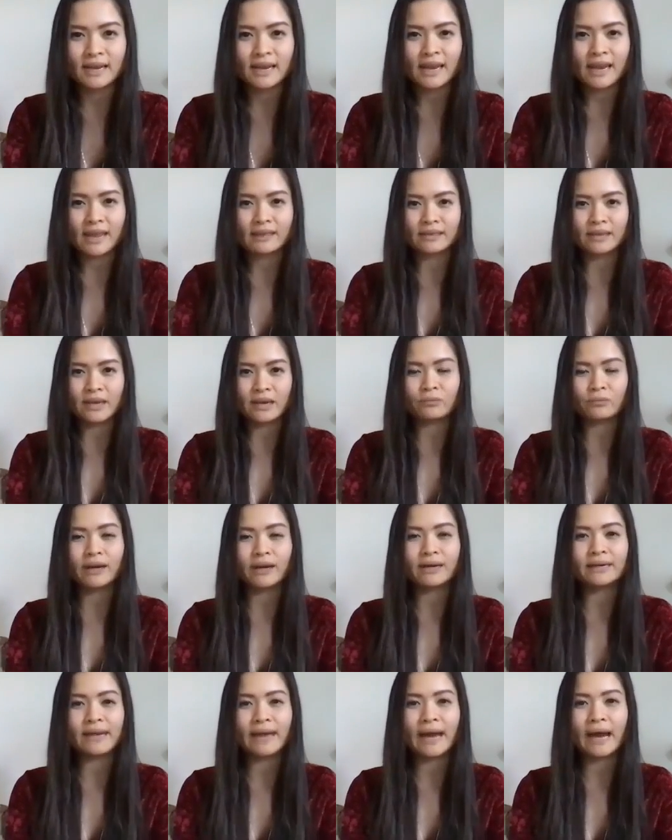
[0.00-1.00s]
And then right
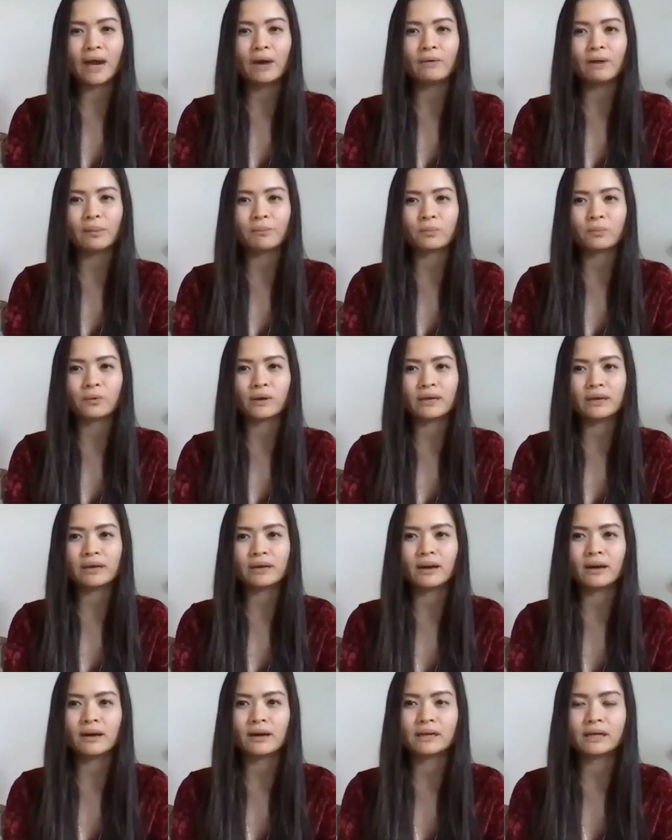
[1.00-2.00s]
now, I'm working
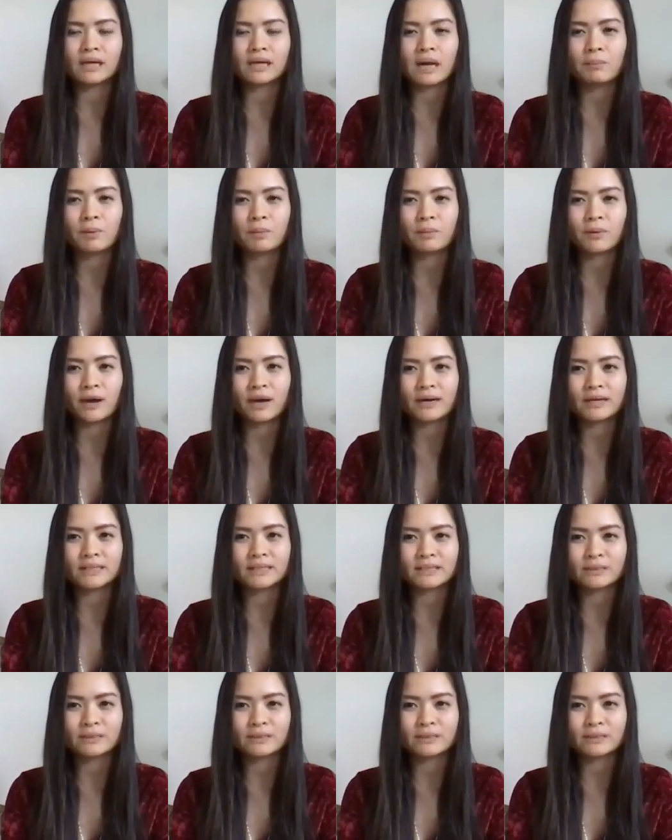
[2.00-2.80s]
on a couple products